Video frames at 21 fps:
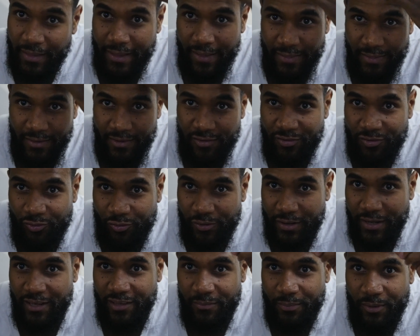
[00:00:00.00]
And these
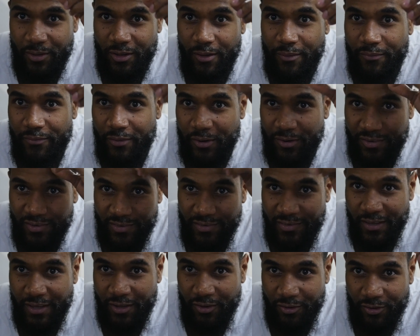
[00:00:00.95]
strands become very
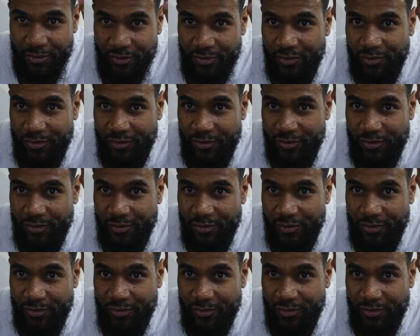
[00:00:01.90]
singular,